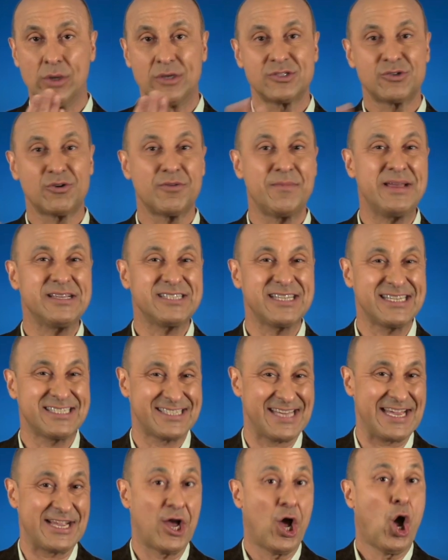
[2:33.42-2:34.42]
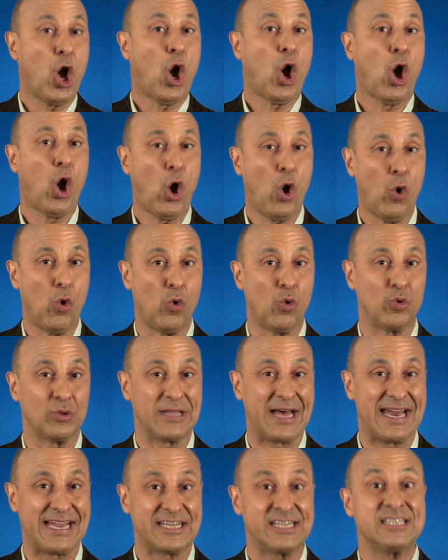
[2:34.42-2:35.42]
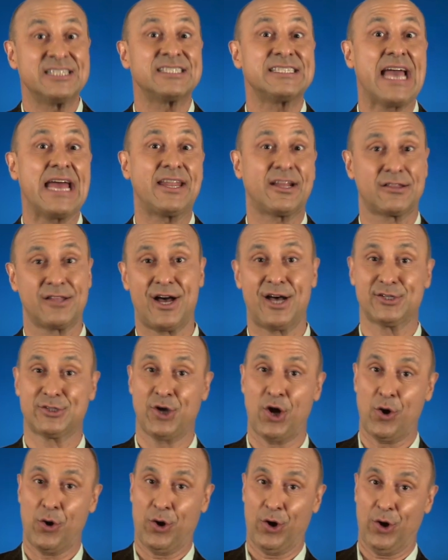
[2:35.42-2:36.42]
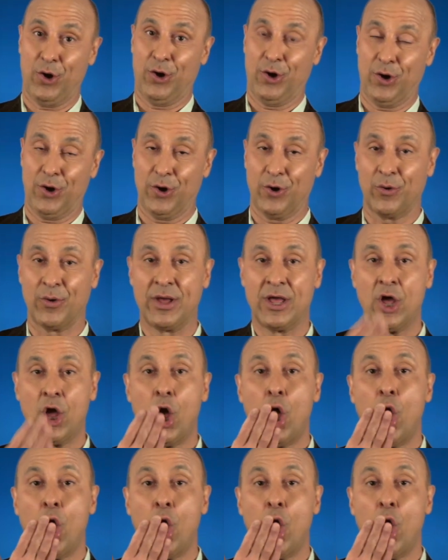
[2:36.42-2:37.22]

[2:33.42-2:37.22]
So we're basically saying ho, like Santa Claus, ho, ho, ho.